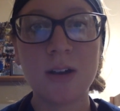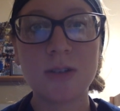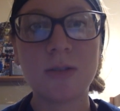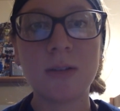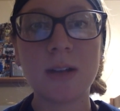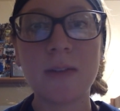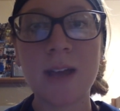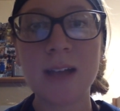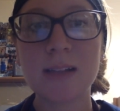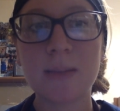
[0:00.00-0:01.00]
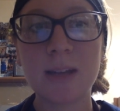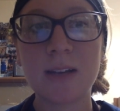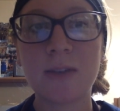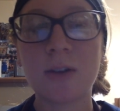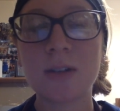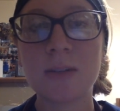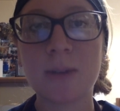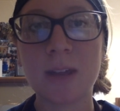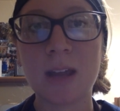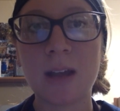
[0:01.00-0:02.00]
To alleviate some of the difficulty
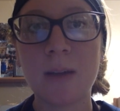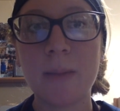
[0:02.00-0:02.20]
breathing,